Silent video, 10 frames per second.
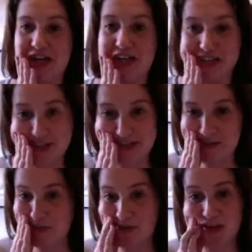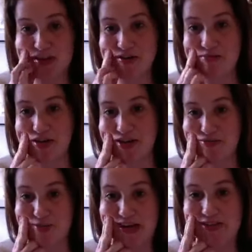and it's just building on what
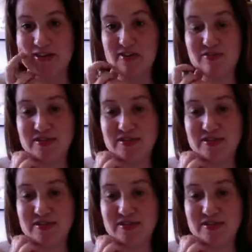you've been doing